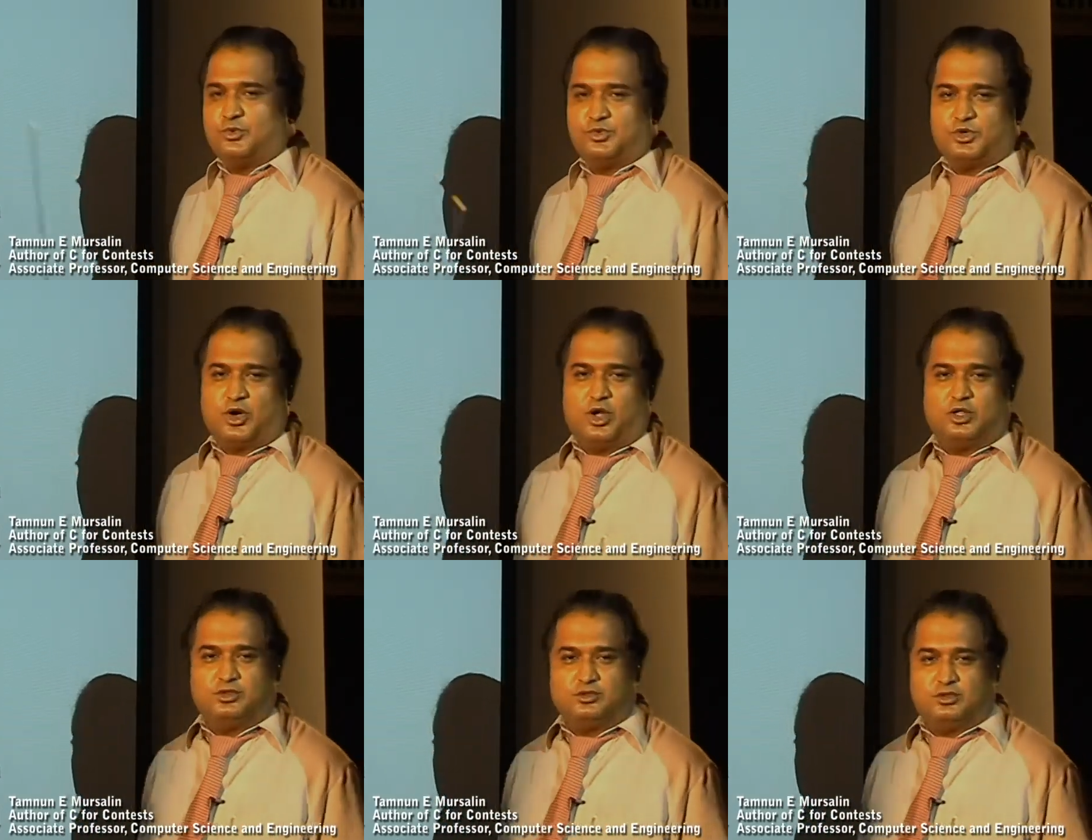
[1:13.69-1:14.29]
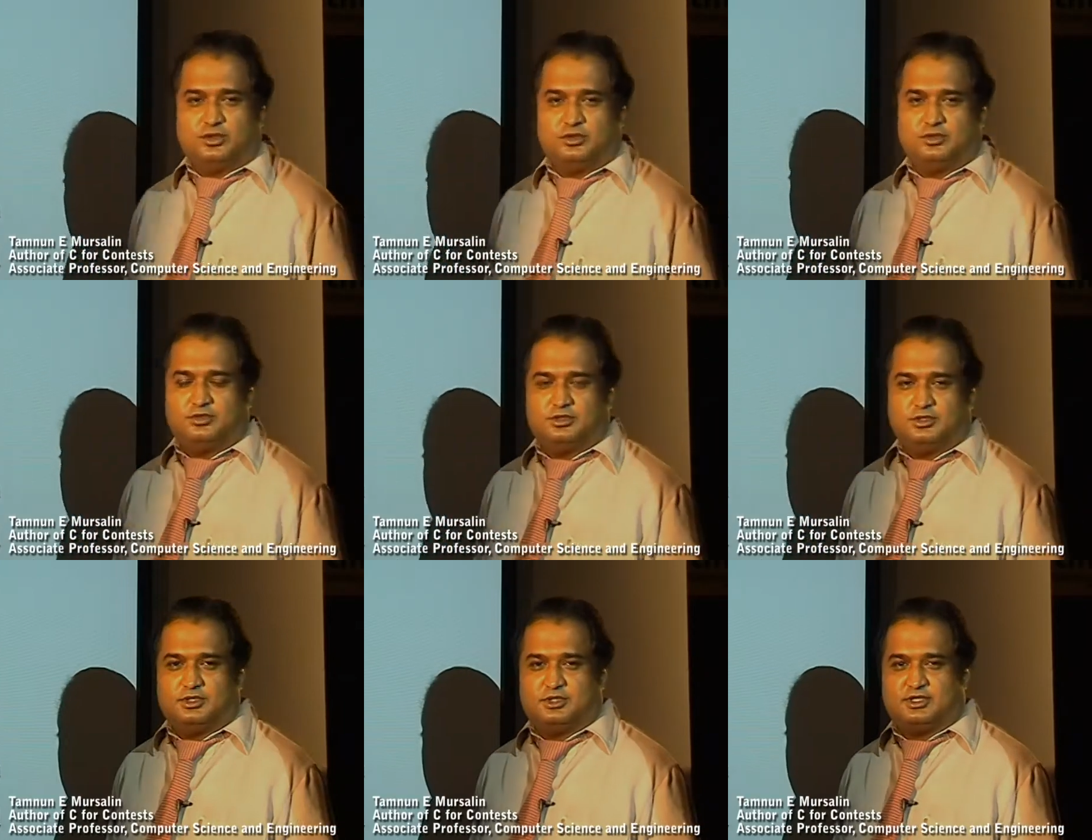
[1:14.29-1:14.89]
We all
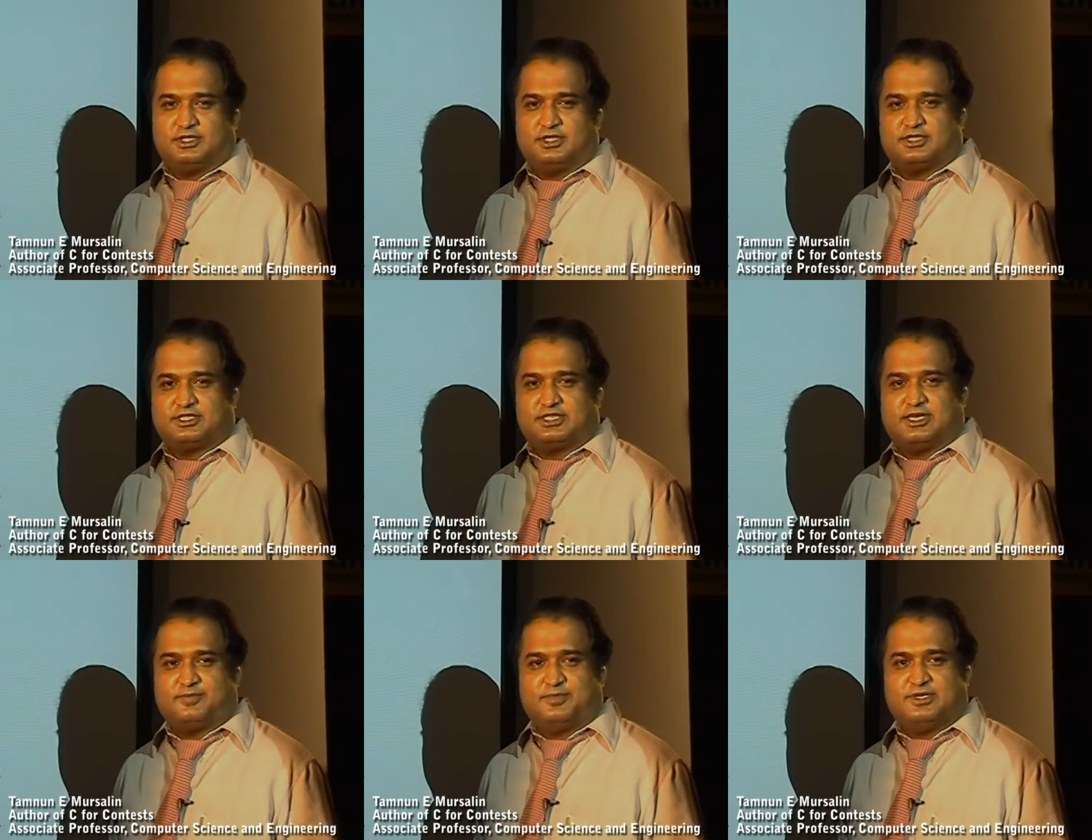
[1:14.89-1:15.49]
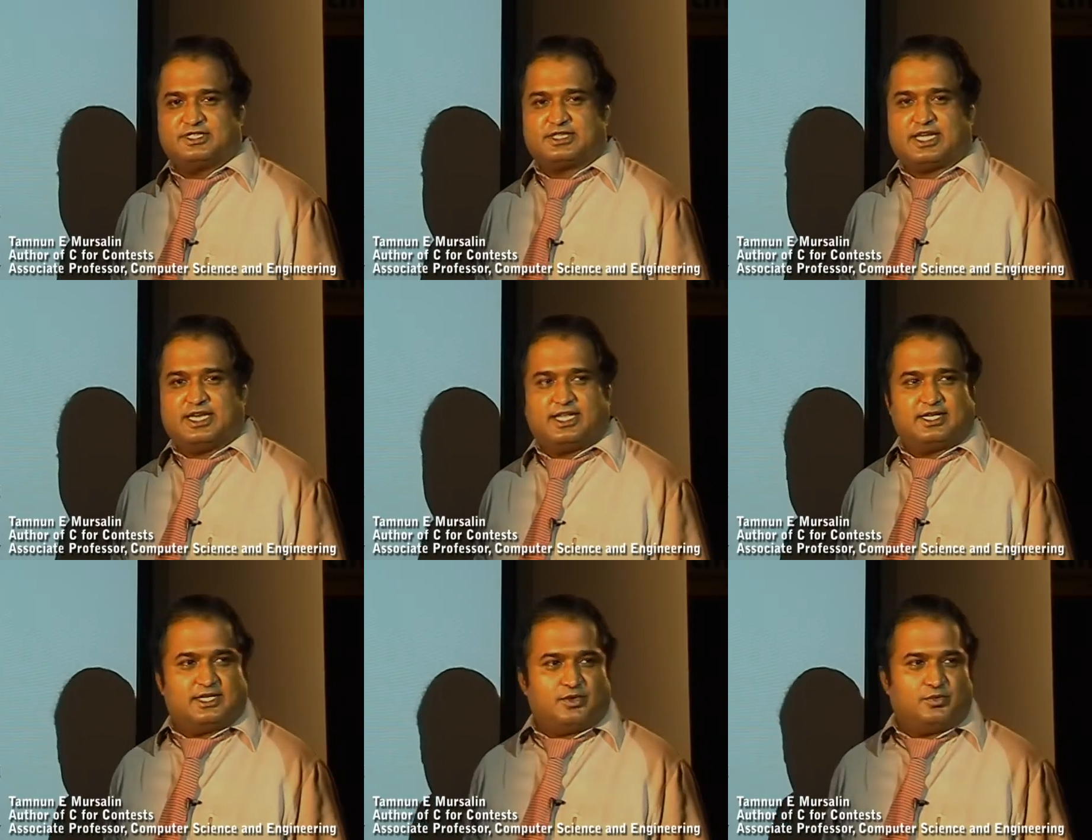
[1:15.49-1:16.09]
know the statements
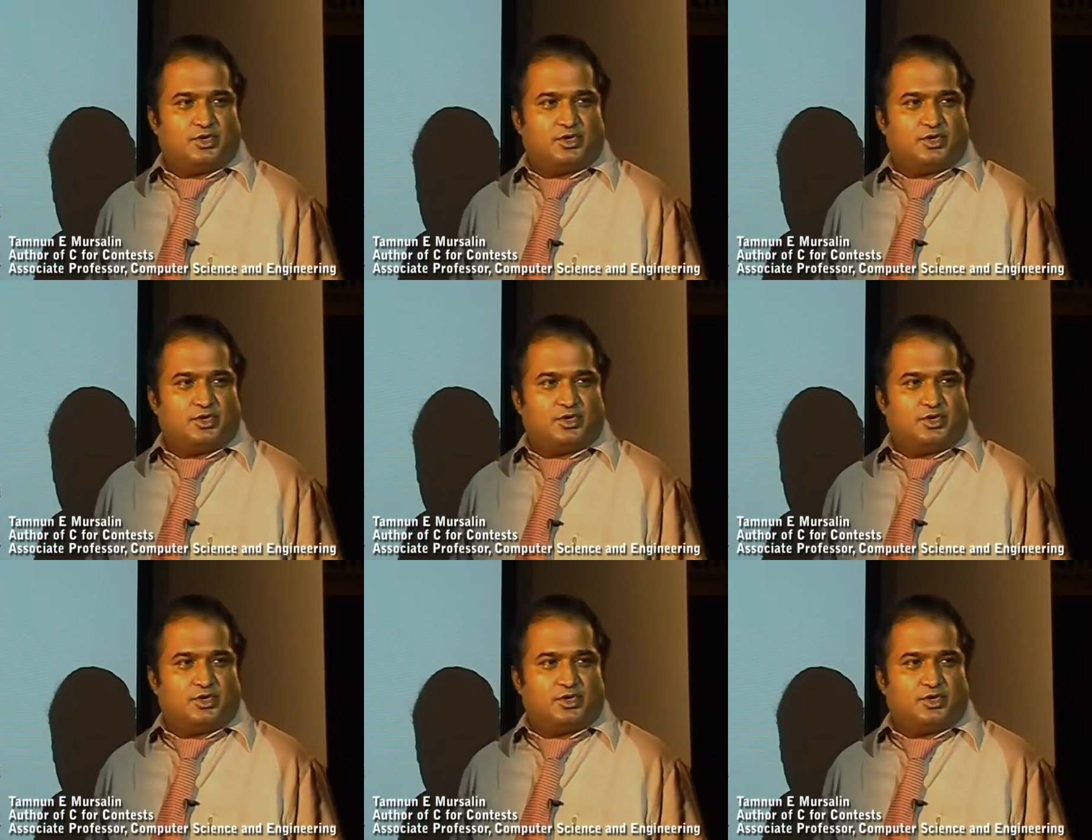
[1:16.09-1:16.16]
can.